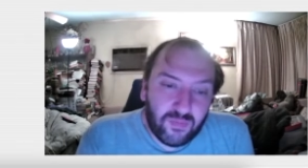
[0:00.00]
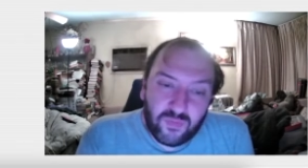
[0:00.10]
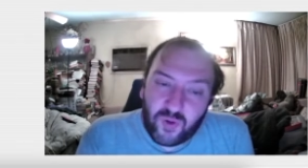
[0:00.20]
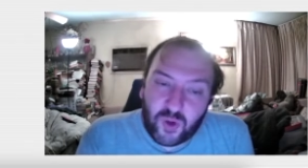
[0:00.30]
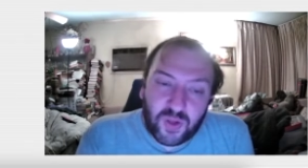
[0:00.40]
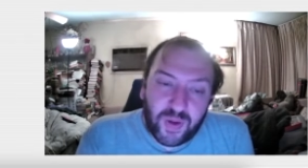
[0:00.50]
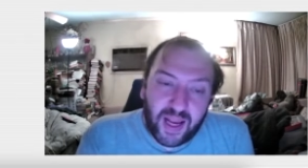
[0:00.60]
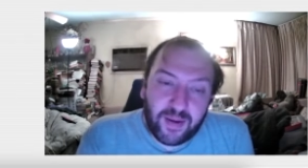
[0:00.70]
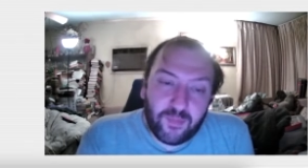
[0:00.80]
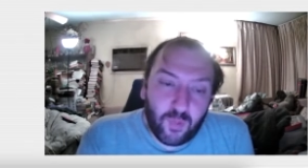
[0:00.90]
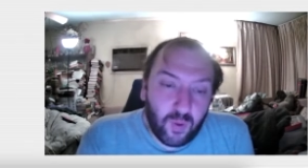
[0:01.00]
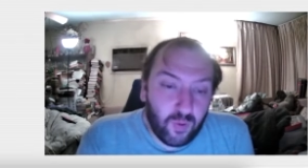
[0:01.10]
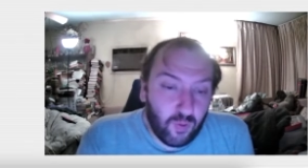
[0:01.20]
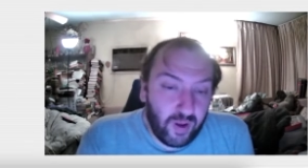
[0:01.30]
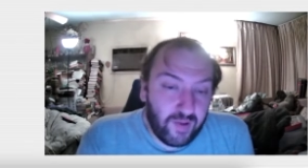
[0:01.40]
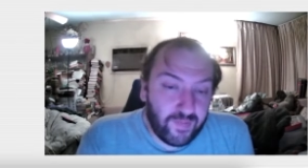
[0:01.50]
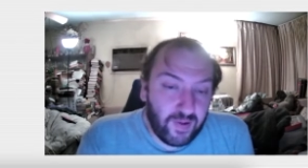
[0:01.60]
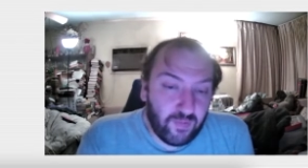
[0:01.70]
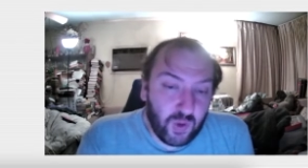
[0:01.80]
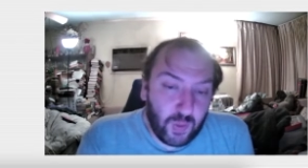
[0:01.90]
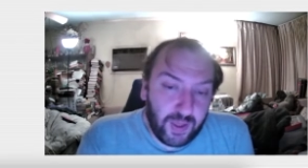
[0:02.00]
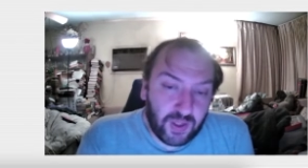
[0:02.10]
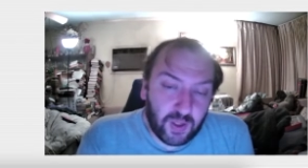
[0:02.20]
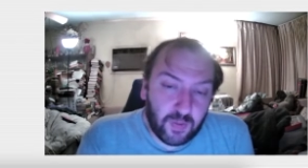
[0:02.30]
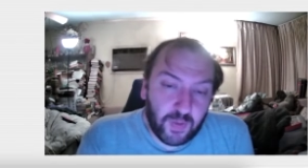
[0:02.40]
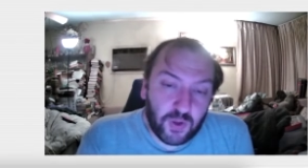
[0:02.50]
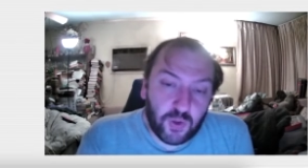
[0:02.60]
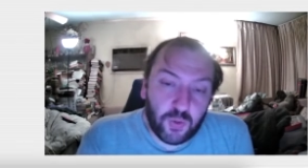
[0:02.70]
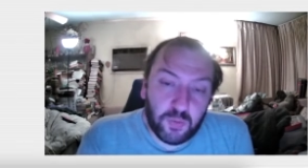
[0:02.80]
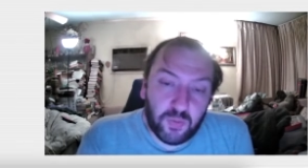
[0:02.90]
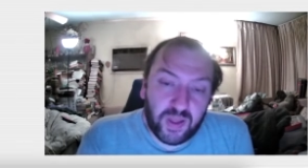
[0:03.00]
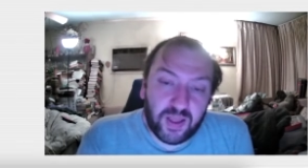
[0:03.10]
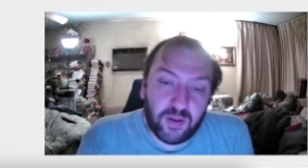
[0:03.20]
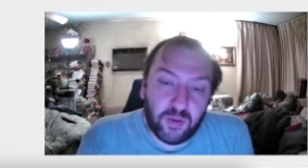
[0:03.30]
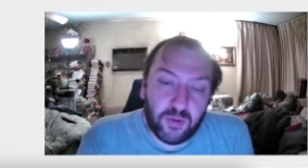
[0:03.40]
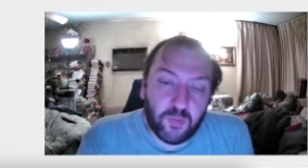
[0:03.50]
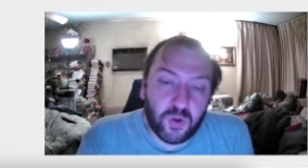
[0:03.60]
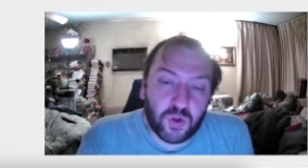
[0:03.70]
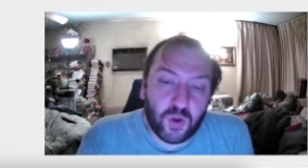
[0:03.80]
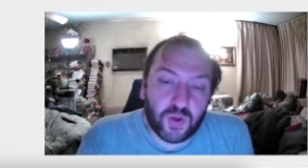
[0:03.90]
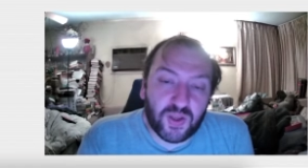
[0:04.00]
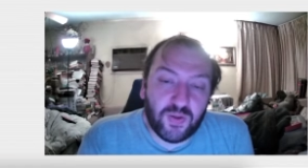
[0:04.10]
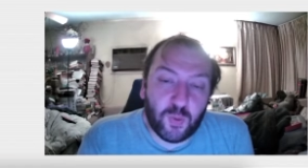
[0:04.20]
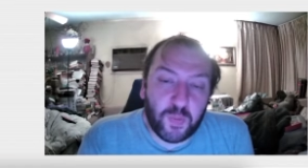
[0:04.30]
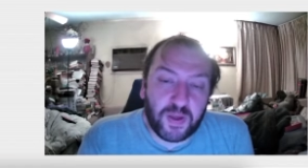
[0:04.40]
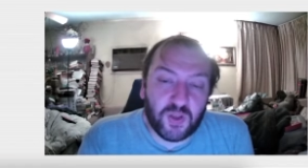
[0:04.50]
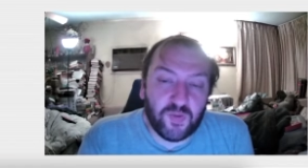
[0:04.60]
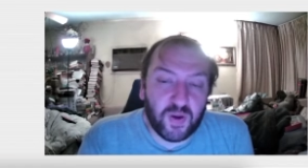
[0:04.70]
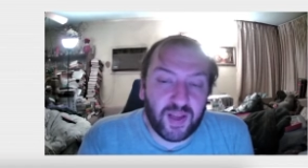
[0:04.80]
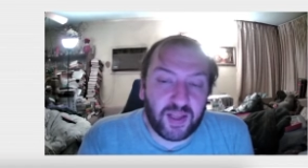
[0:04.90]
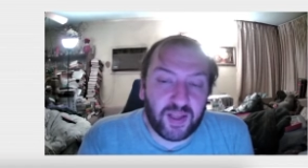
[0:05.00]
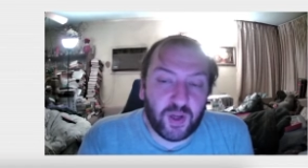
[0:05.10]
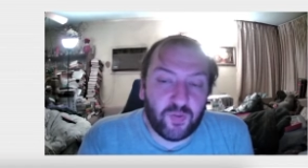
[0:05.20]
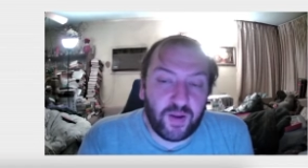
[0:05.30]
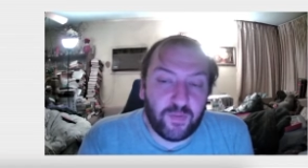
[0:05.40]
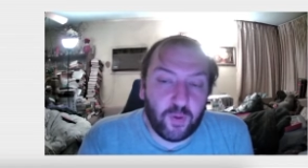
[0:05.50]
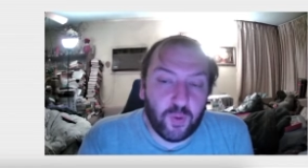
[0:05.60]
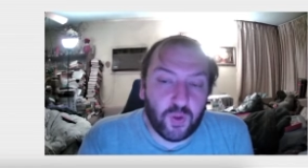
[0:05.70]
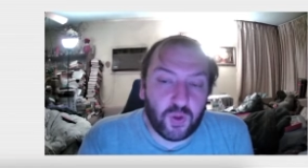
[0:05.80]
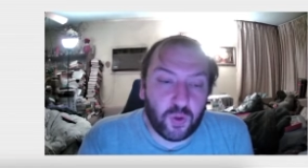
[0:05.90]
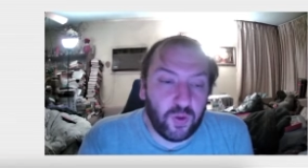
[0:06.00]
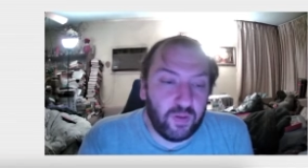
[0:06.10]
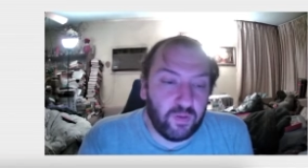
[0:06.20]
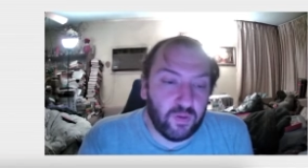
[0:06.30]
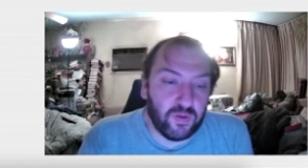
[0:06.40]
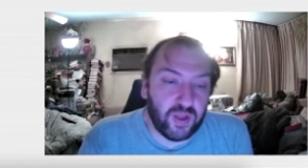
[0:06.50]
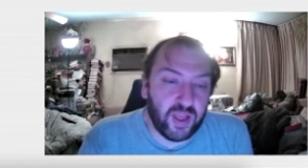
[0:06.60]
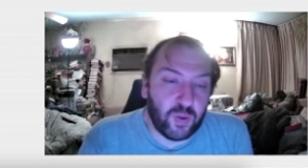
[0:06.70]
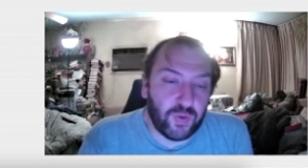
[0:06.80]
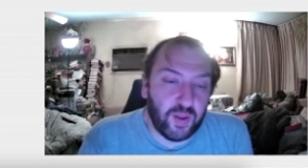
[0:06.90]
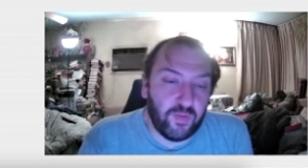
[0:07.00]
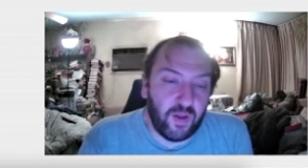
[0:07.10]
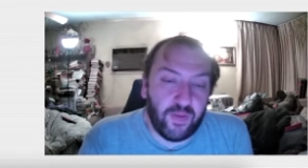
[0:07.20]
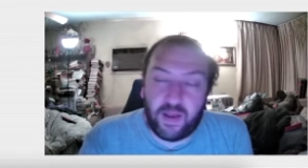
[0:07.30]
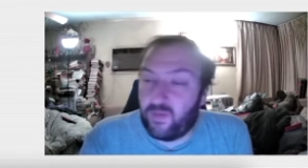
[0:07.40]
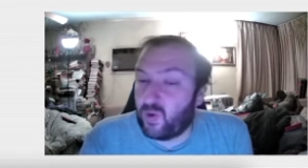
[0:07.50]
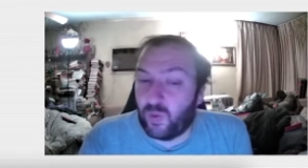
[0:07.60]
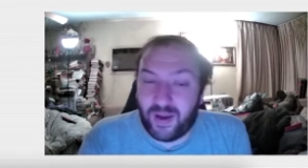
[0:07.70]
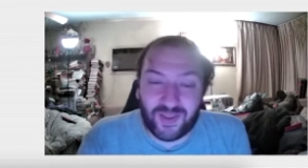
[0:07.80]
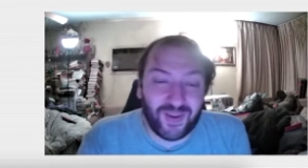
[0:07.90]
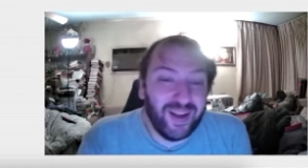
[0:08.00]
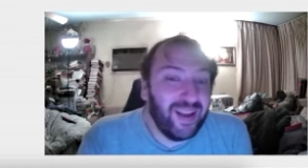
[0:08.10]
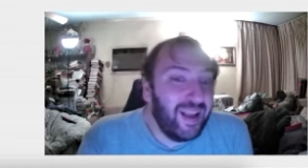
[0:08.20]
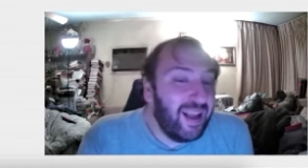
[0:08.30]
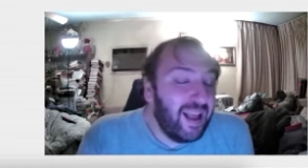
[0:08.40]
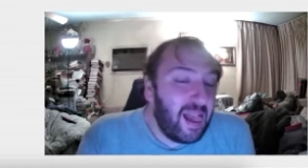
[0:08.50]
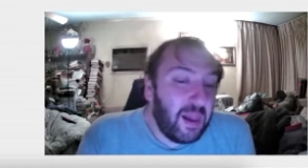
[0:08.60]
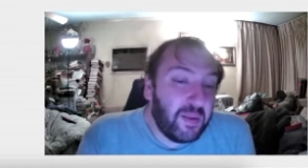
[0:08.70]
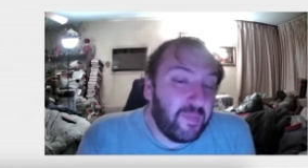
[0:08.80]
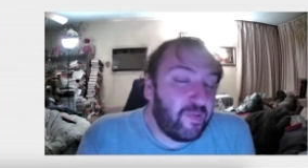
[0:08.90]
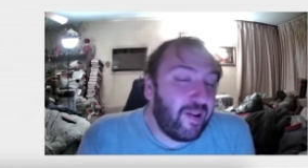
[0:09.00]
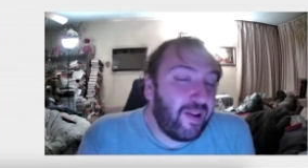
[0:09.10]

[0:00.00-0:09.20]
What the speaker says: Ritual summon any ritual monster, but you must also send normal monsters from your deck to your graveyard whose total levels equal to the level of that ritual monster. To be very